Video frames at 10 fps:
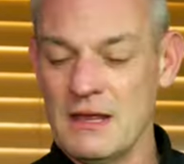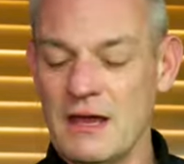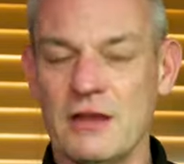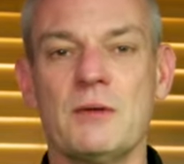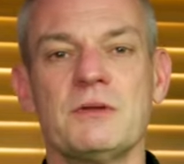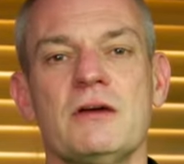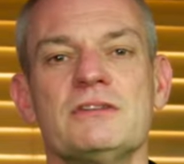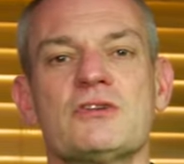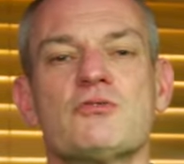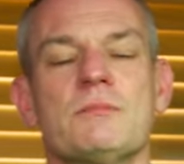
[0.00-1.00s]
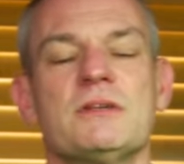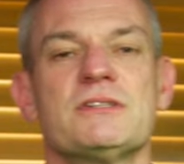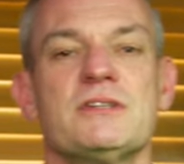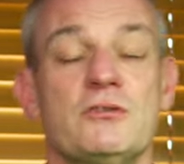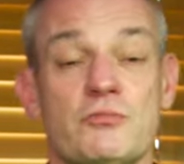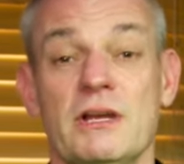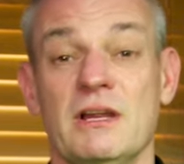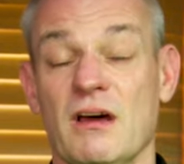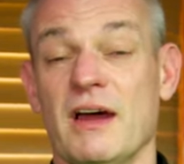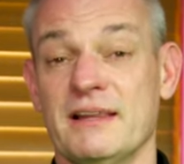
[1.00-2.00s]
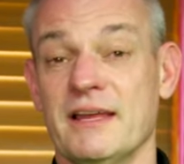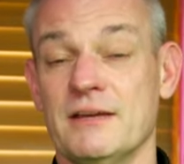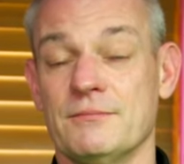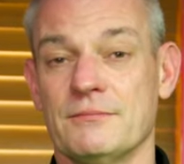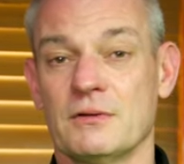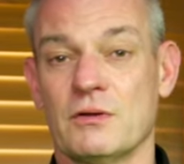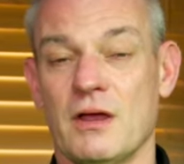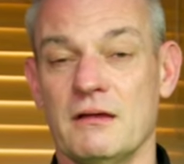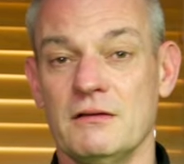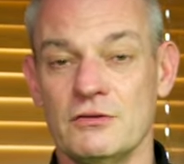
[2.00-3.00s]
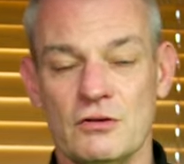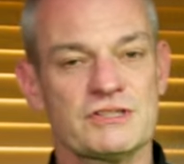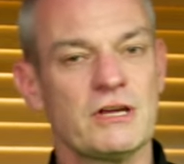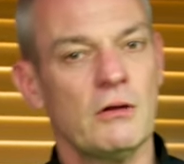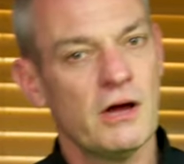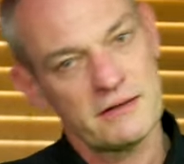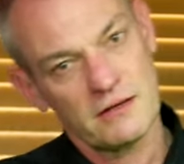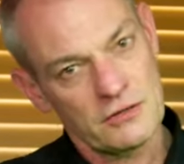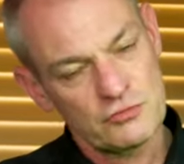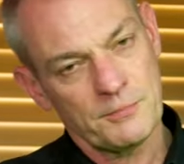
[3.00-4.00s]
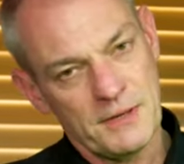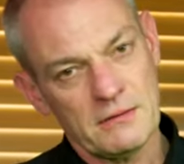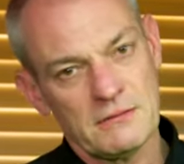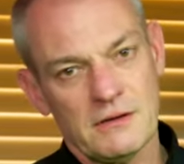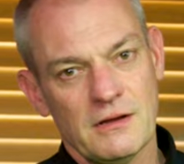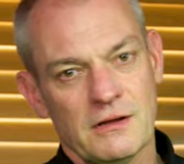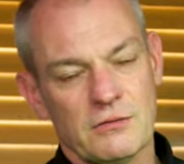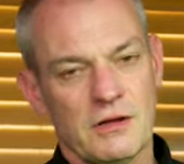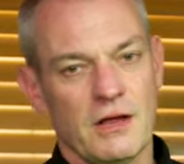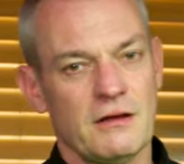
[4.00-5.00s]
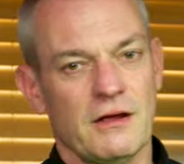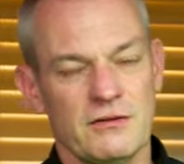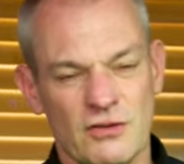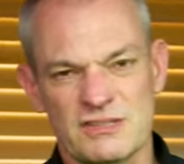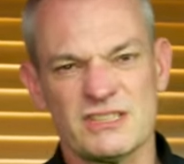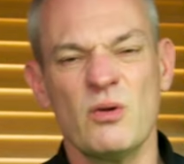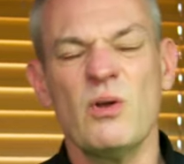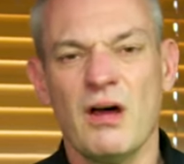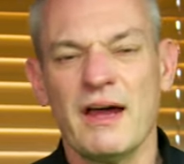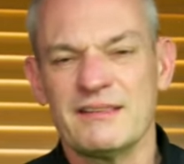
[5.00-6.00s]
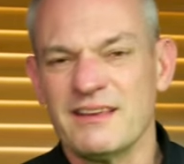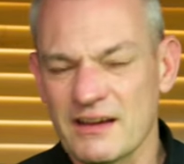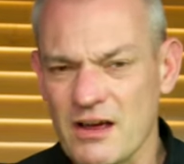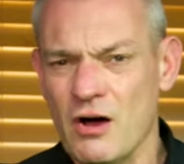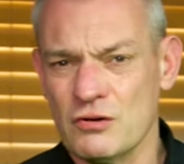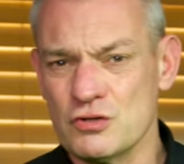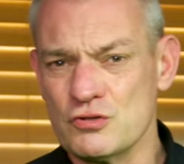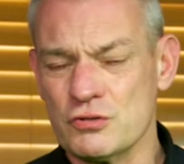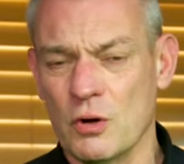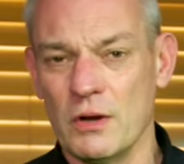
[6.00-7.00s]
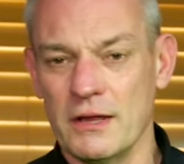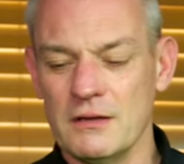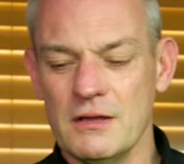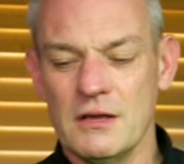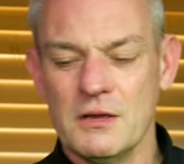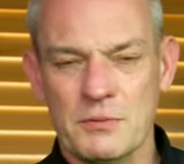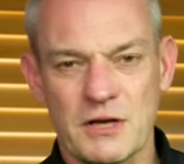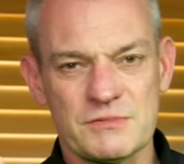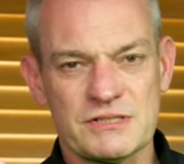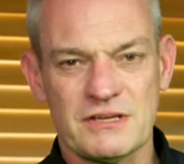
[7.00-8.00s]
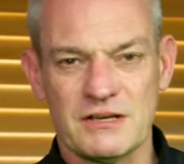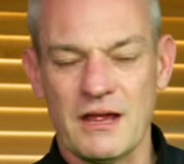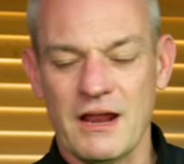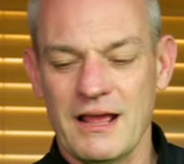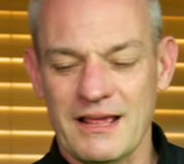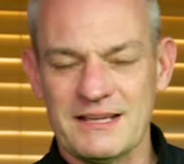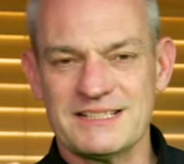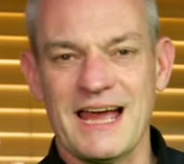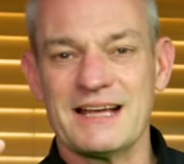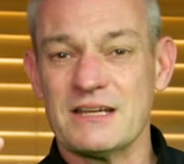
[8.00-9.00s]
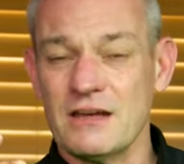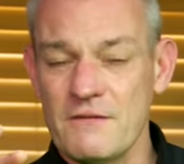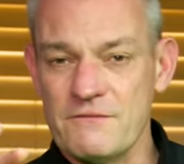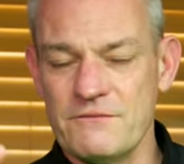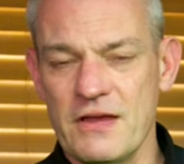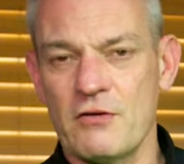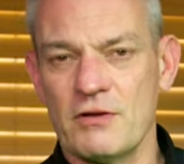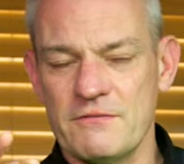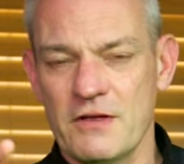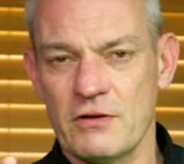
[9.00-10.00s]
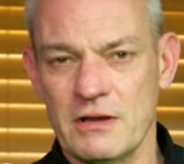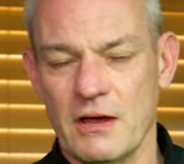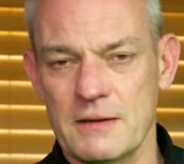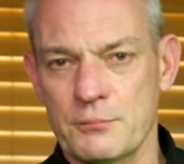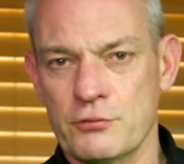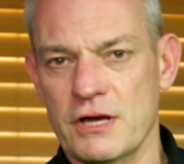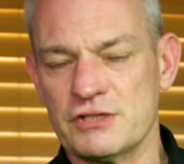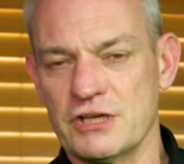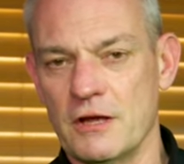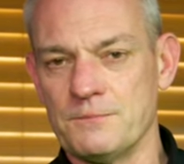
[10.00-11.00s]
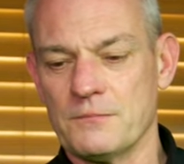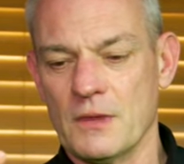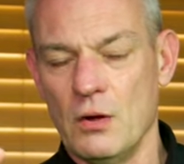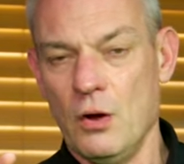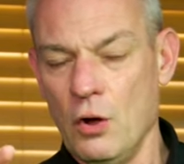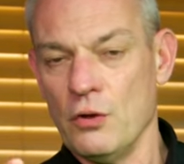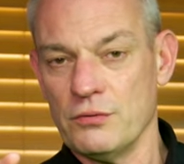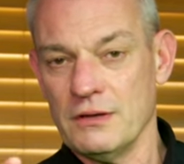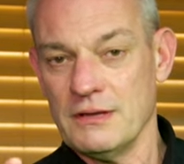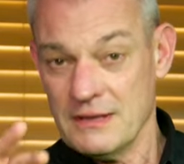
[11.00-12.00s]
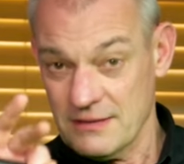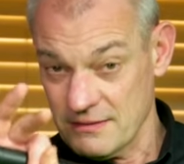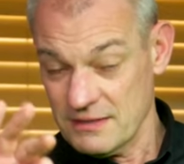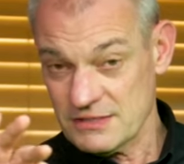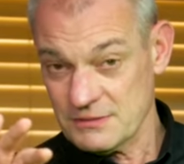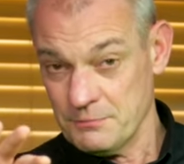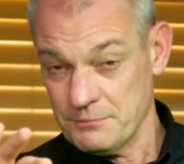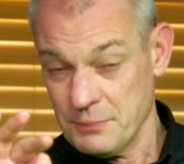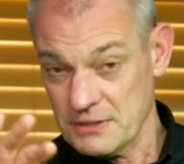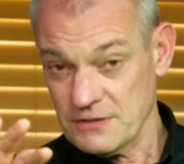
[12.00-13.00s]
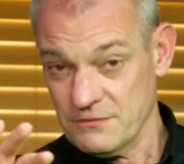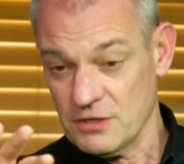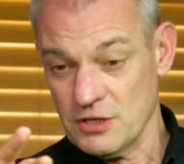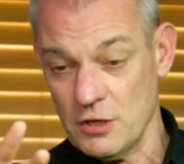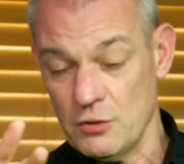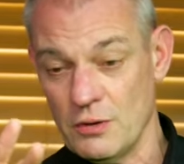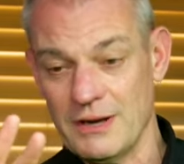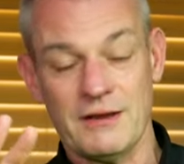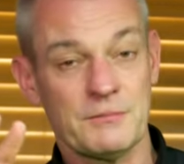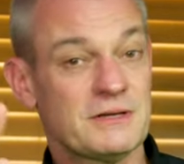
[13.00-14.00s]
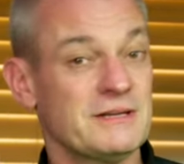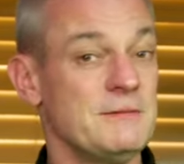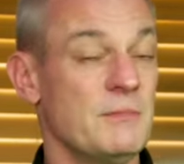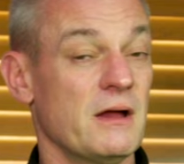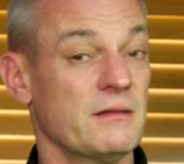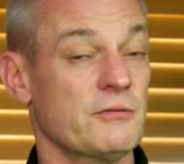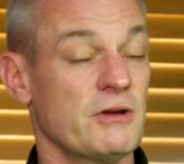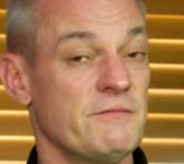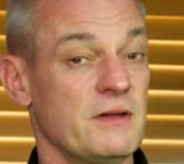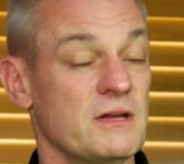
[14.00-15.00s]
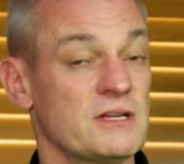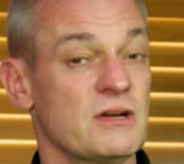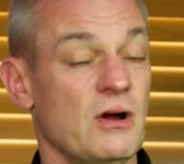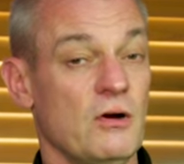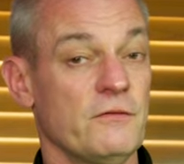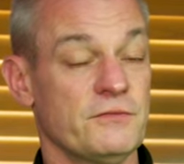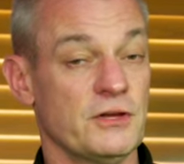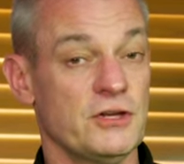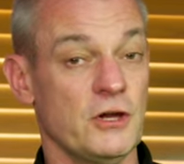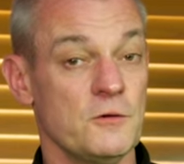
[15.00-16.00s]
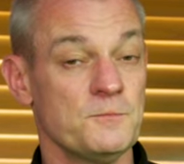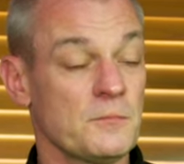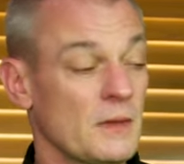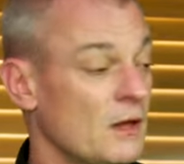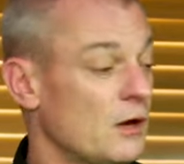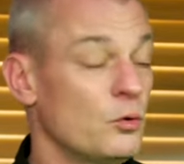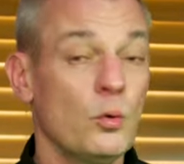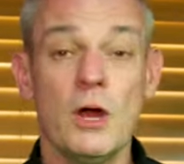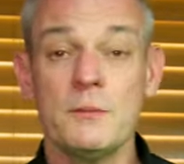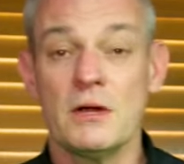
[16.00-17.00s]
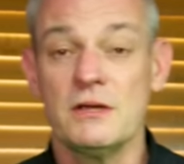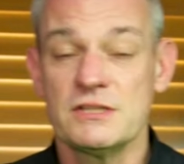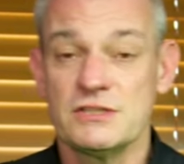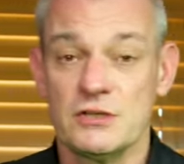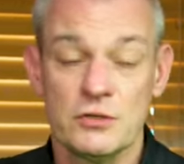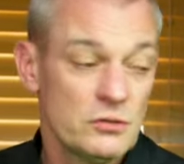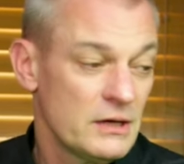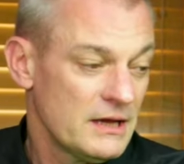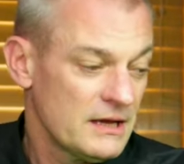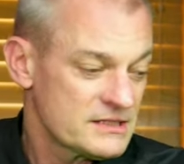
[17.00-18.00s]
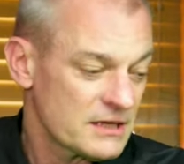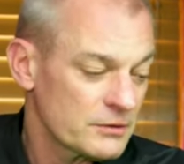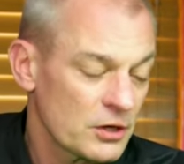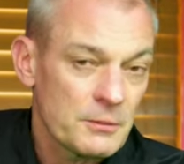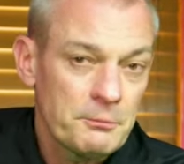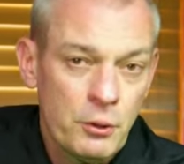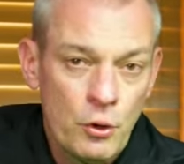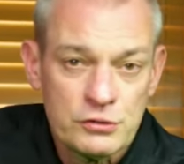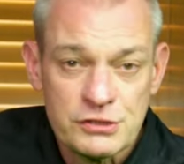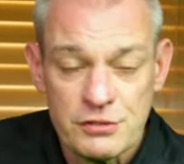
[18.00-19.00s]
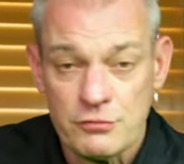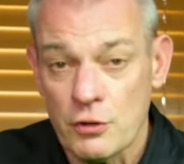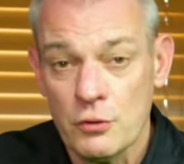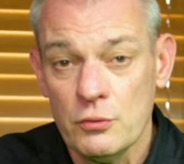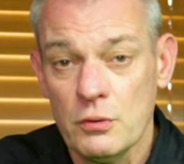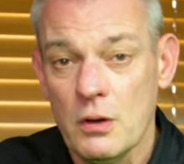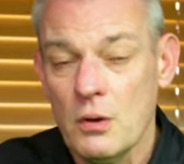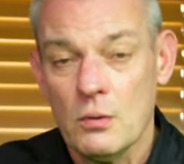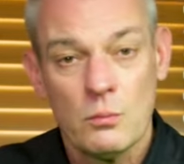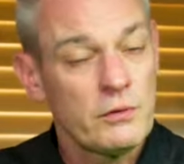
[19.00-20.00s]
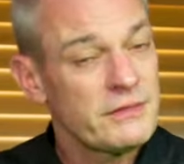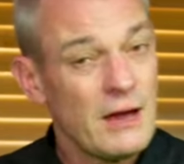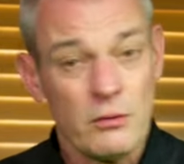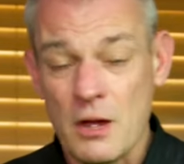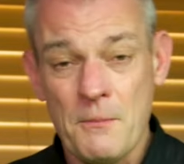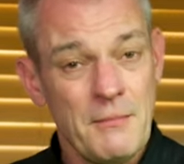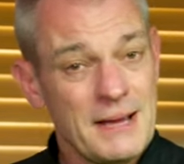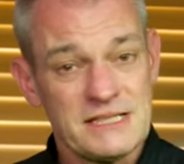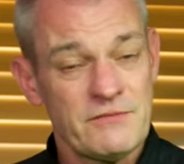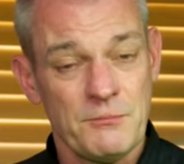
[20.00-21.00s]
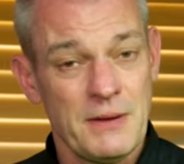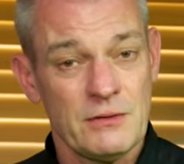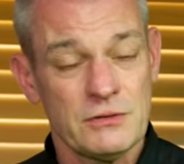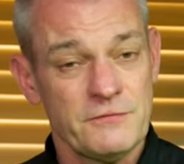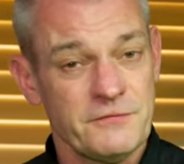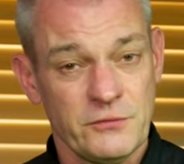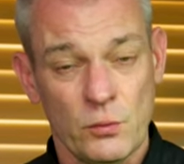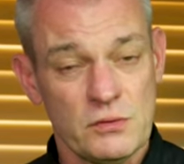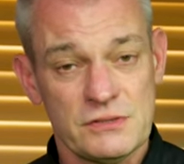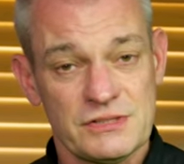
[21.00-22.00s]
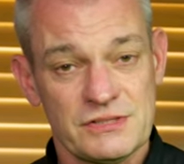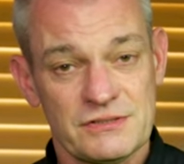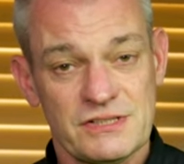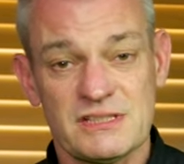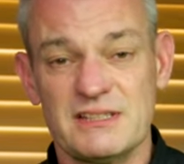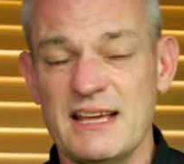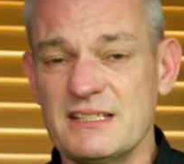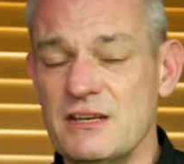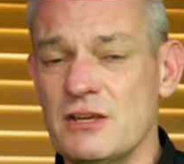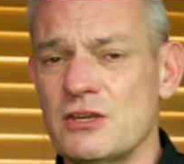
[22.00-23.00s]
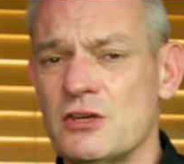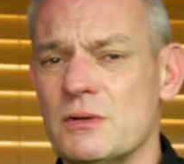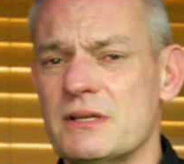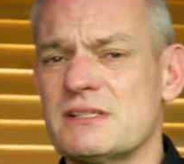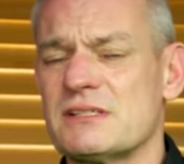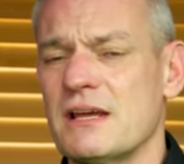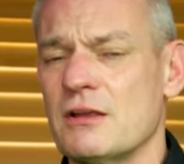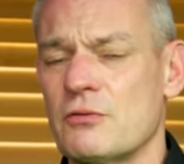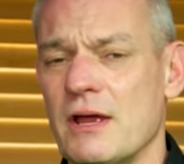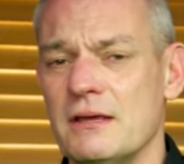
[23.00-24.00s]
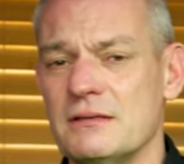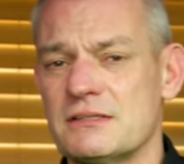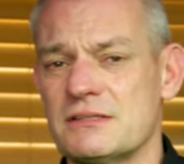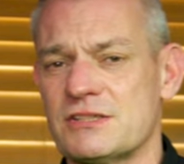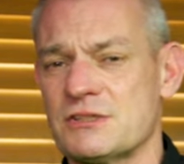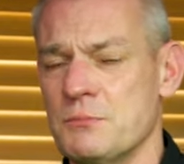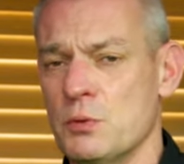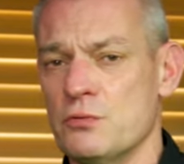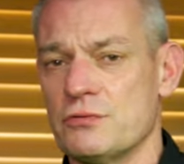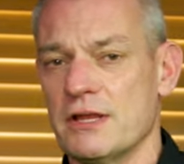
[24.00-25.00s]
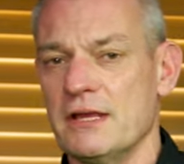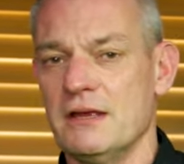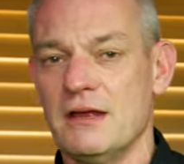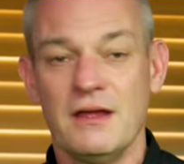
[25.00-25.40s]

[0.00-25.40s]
And I'm going to grip this cue really lightly, okay? Not so light that I drop it, okay? And not so light that I can't control it. But I'm just going to exact a very, very light pressure on this butt of the cue, and I'm going to keep my other 3 fingers off the cue. And all I'm going to do is I'm going to push through without a massive amount of force, just letting the cue accelerate smoothly,